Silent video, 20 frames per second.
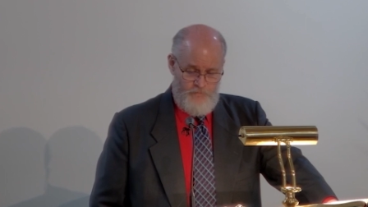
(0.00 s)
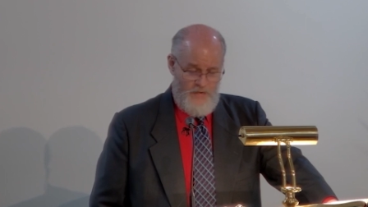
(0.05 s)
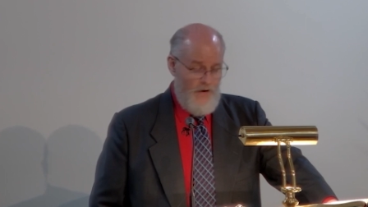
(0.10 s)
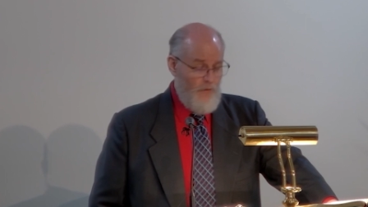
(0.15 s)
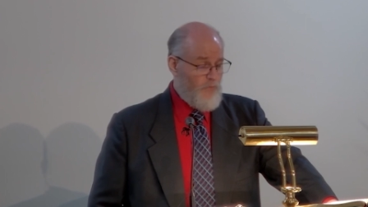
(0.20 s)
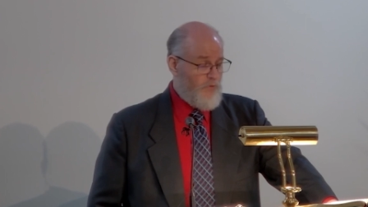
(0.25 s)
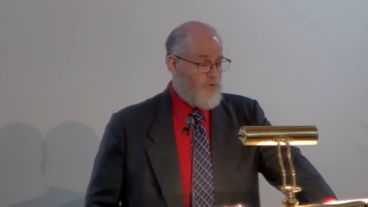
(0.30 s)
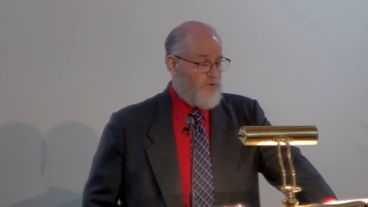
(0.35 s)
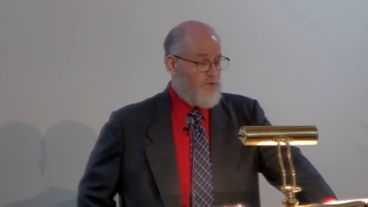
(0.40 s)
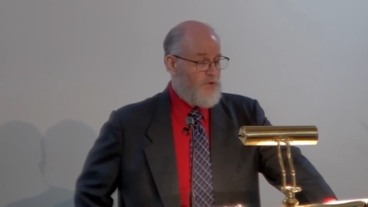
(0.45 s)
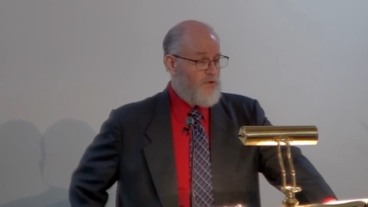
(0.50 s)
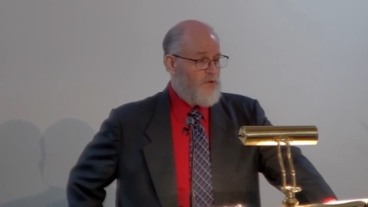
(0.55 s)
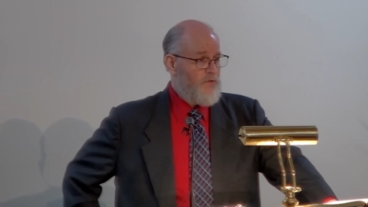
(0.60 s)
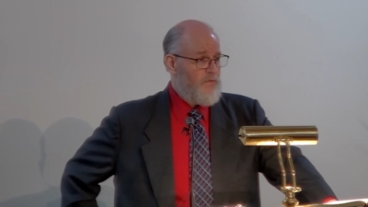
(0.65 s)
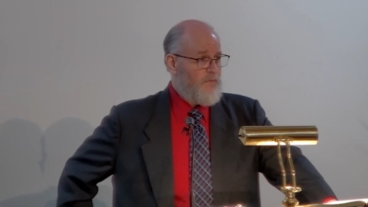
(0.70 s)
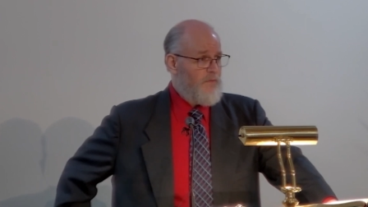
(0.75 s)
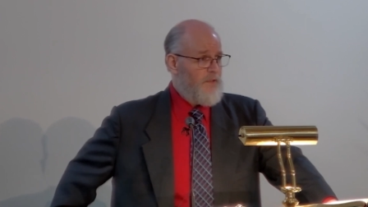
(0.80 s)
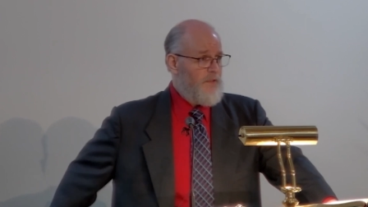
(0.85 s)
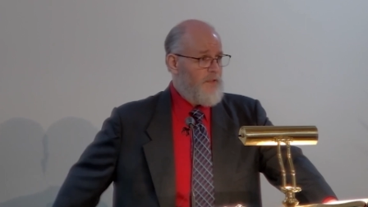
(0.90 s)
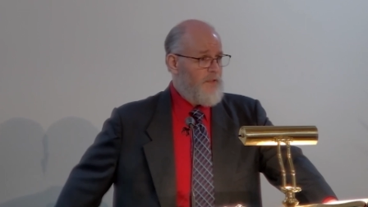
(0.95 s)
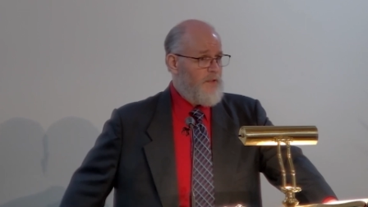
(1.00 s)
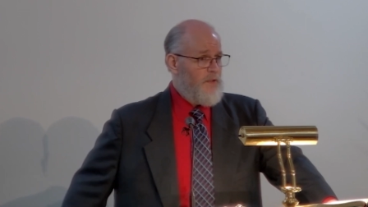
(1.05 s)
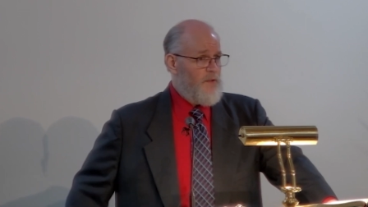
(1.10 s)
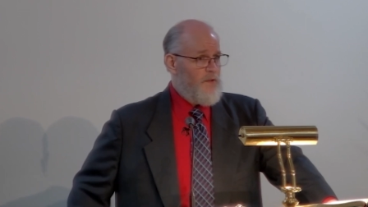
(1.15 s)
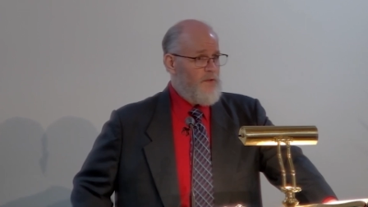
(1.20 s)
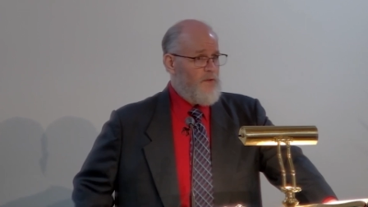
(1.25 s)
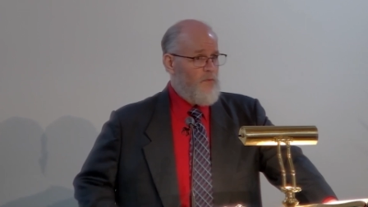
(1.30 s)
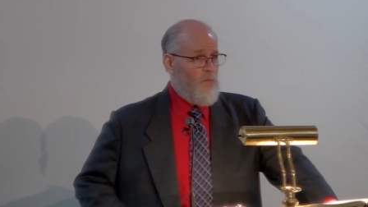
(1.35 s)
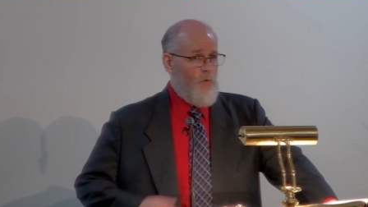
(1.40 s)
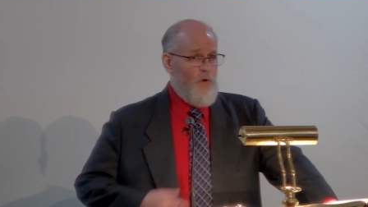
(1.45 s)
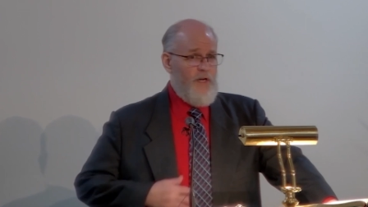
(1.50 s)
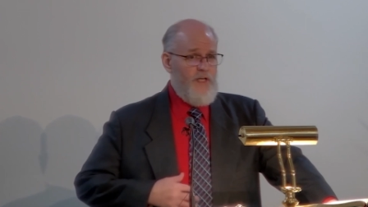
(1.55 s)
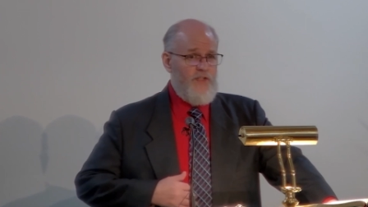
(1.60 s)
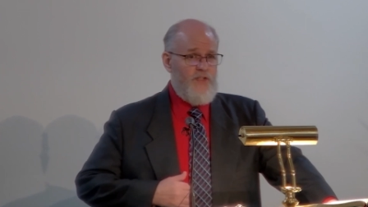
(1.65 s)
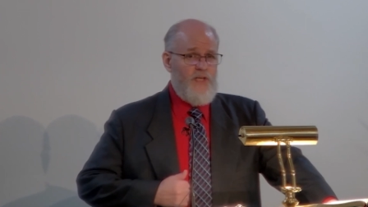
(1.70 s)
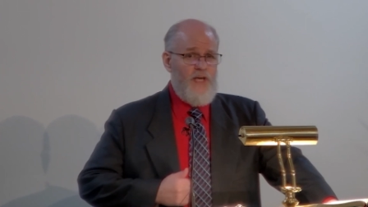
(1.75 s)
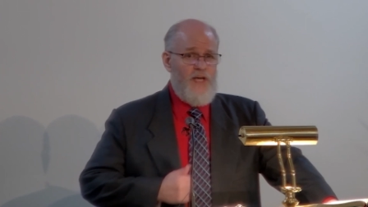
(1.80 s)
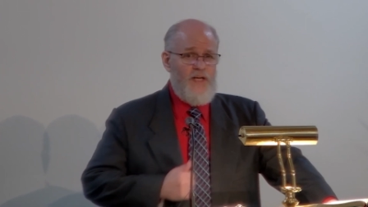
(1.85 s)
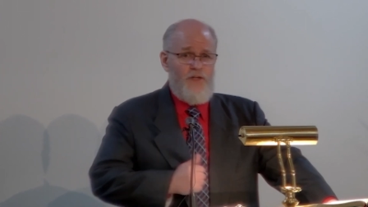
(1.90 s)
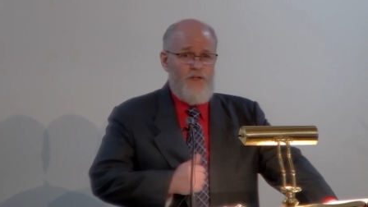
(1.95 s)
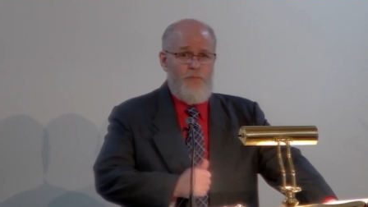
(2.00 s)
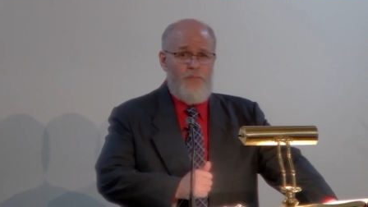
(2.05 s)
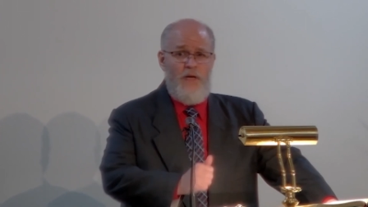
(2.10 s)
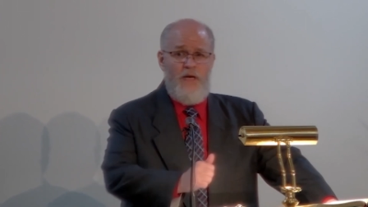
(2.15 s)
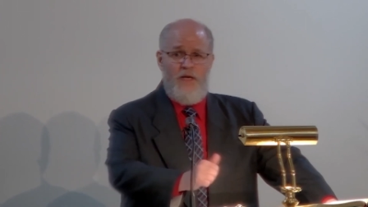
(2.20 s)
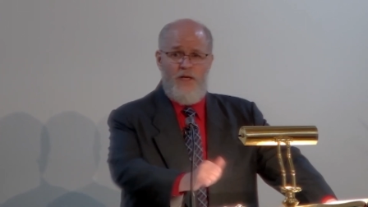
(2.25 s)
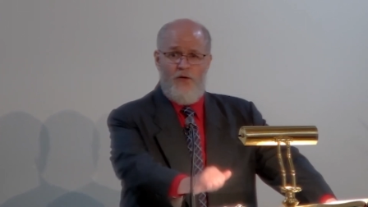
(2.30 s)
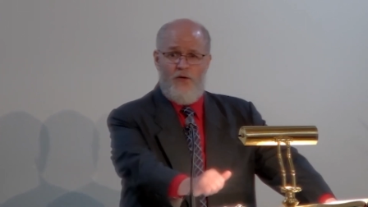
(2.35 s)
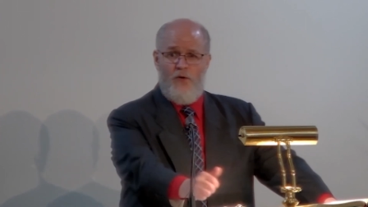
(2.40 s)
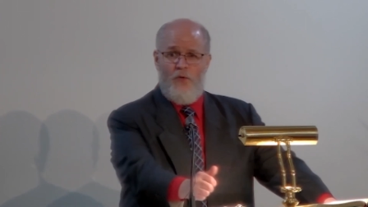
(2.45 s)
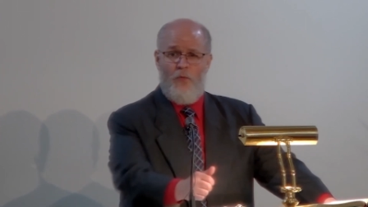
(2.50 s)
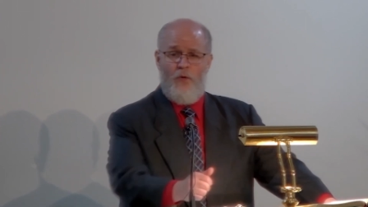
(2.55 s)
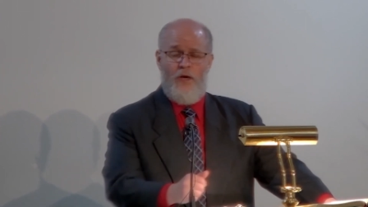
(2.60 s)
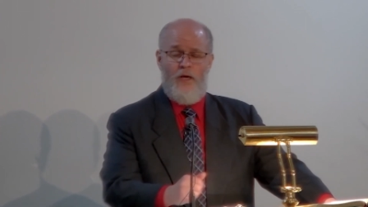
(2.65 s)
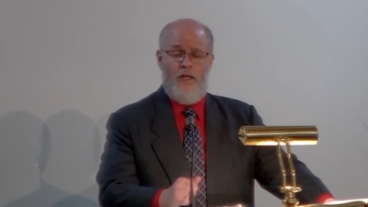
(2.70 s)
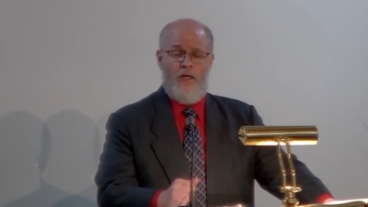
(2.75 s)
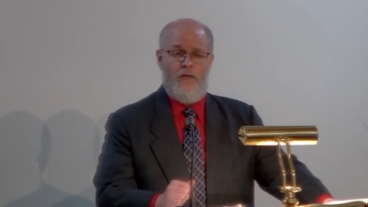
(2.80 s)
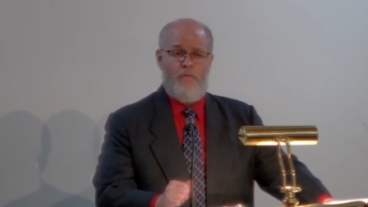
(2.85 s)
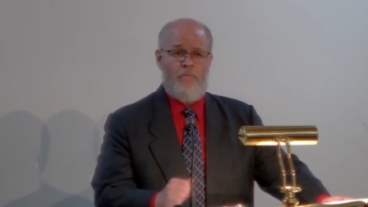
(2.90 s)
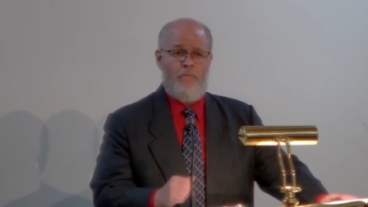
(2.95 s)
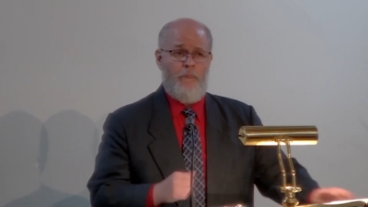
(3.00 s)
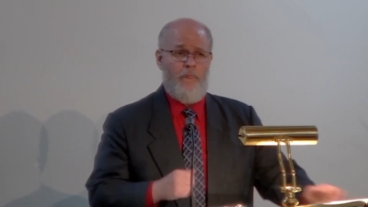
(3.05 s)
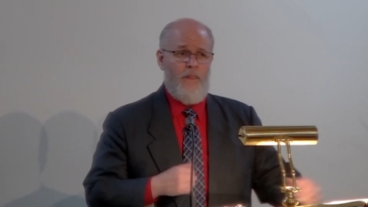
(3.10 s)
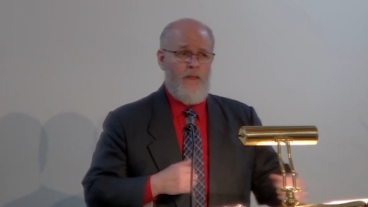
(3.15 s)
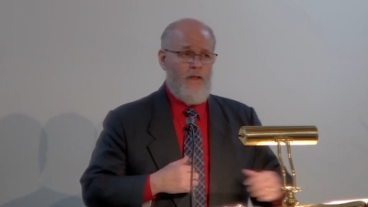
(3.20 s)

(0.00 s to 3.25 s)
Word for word: That was what he said to Peter when